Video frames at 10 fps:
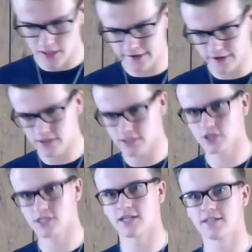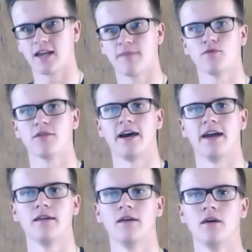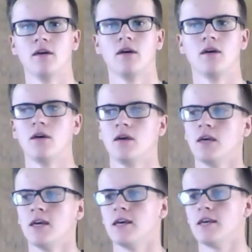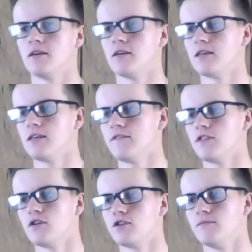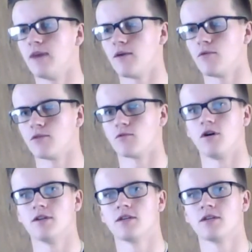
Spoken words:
here is just an example that even though you might want to wrong